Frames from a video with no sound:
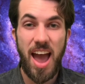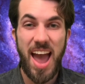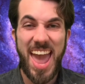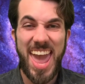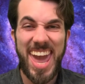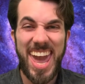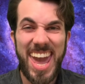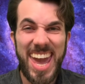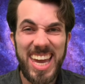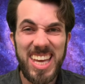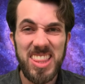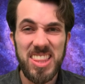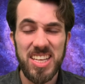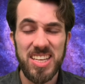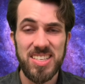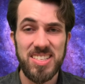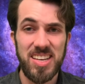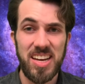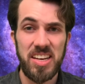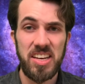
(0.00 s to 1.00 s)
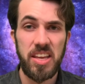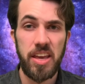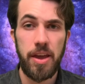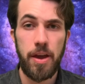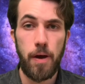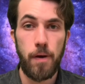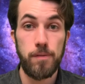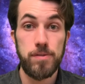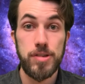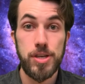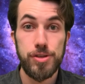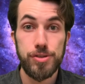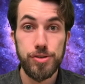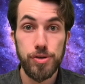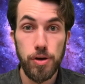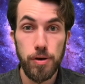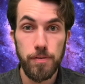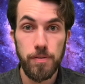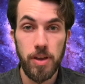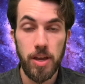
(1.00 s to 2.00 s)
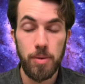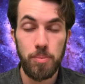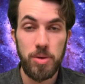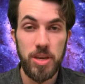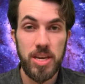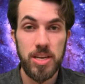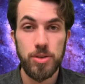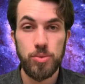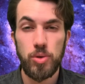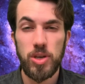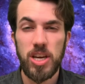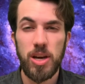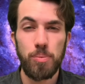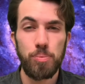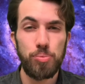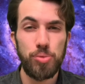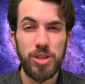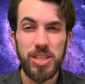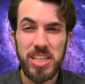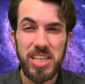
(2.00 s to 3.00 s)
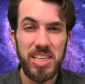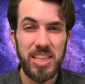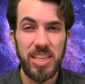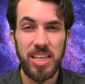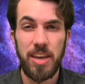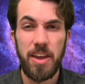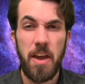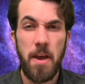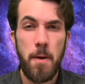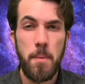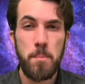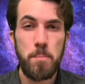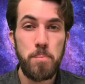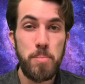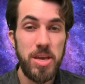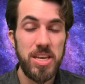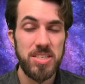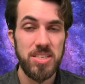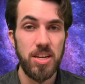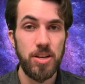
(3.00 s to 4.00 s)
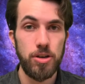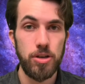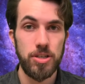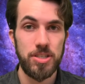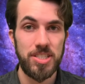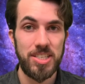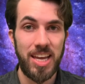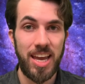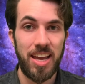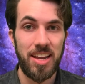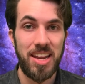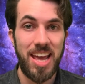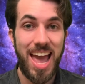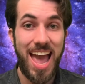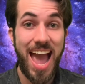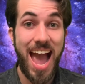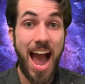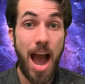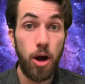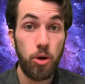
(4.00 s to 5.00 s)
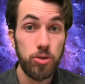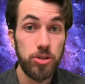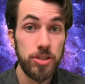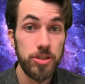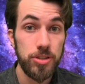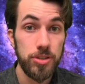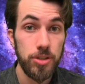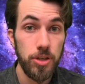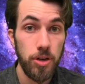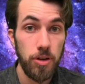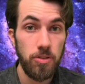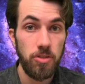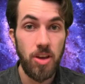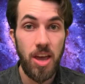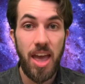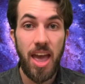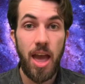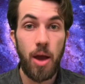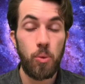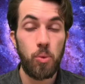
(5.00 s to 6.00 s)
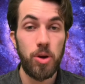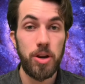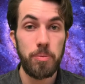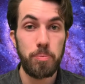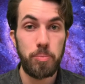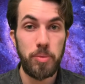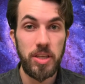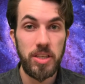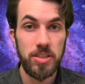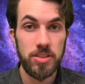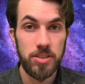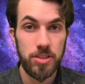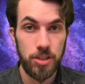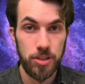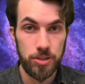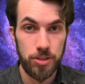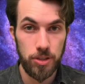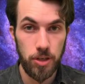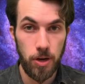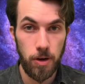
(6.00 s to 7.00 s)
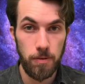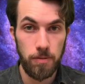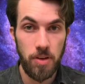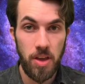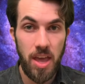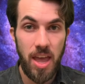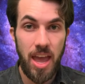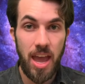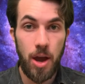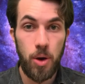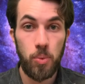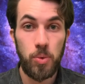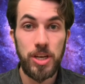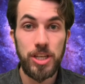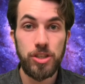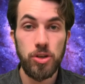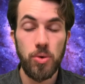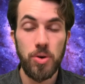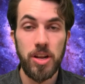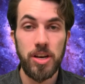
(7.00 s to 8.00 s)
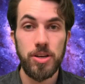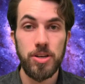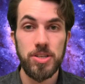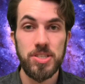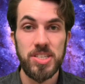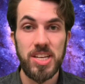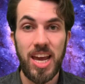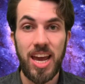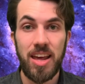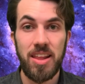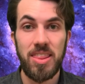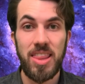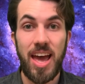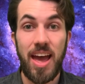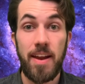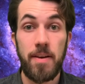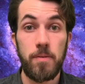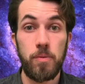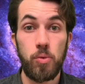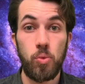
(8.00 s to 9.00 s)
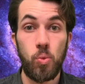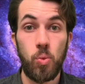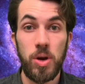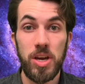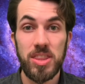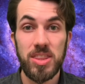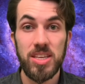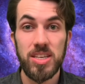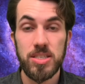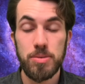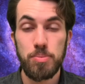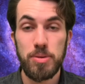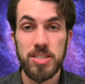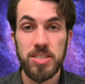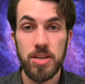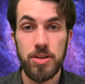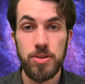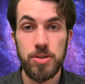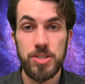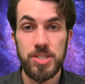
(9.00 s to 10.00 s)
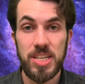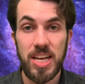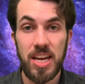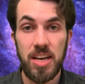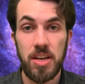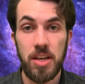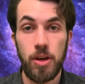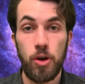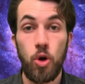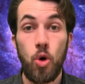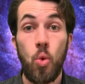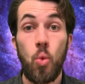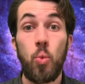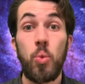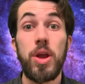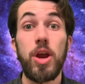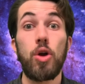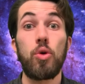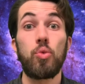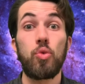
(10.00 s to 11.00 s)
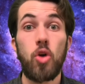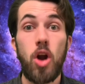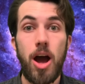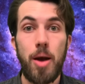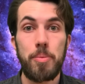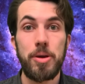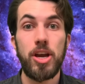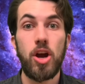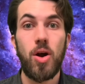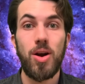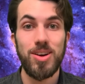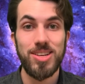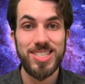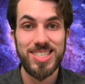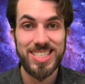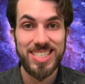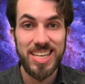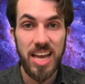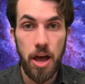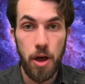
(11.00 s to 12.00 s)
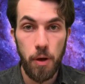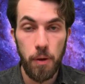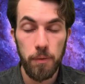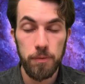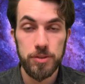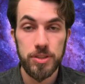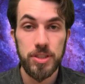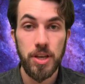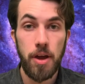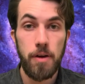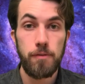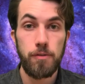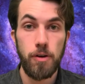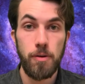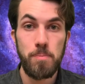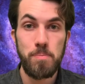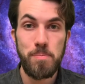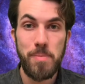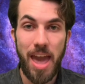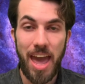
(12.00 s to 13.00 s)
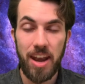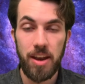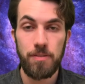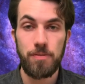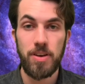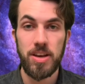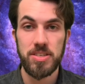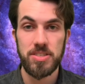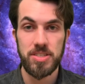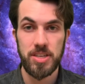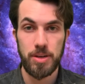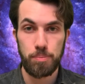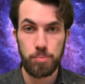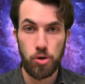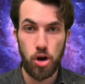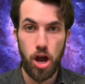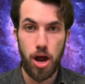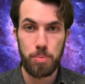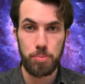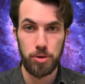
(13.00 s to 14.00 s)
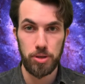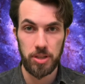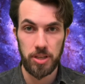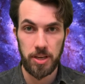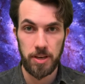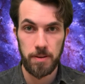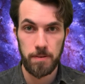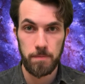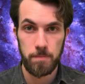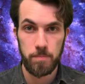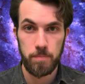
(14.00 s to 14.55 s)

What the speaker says: hate this idea of serving because we completely misunderstand how to serve and what it means to serve. And we don't understand that with this misunderstanding, we are robbing ourselves from manifesting properly.